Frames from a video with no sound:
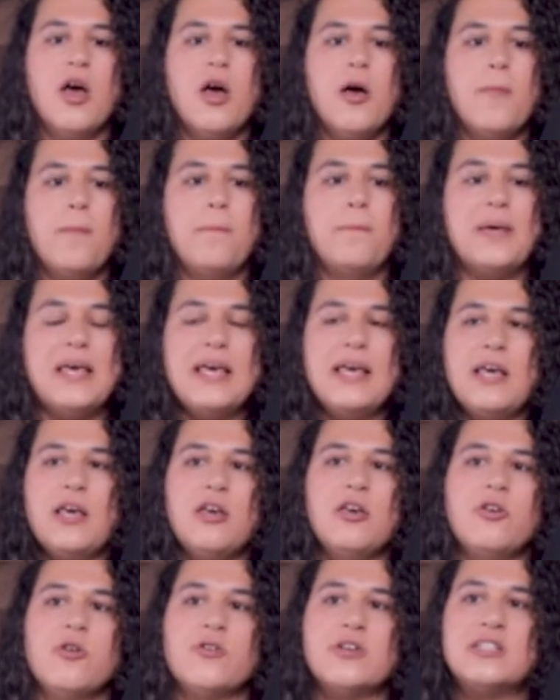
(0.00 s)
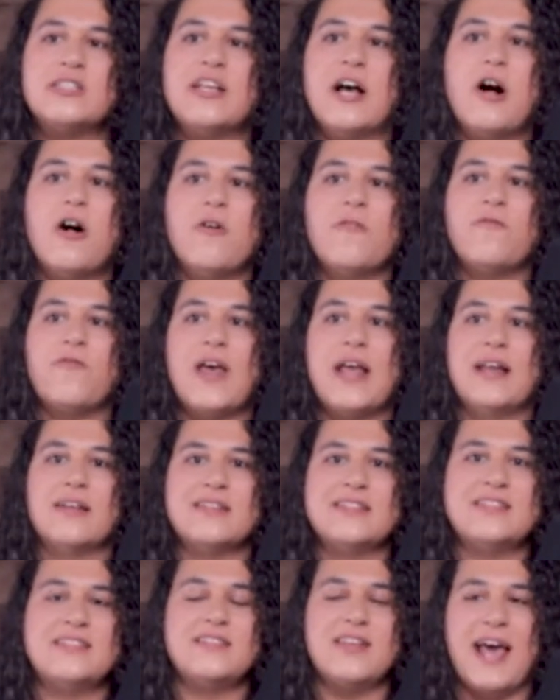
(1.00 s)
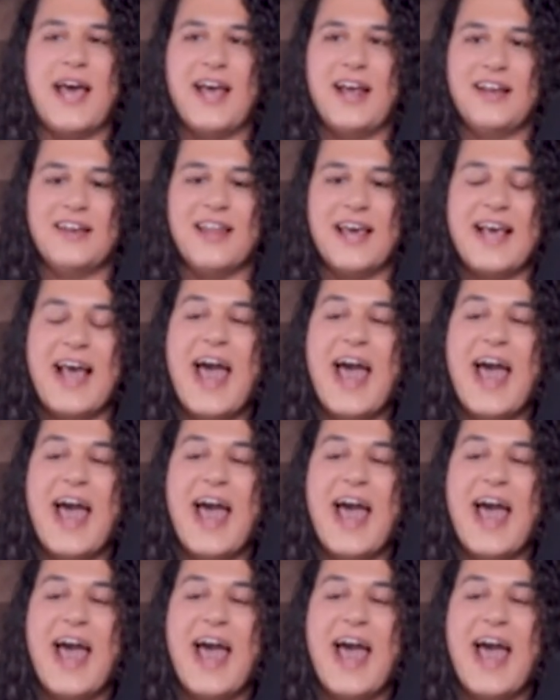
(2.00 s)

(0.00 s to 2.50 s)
being yourself and like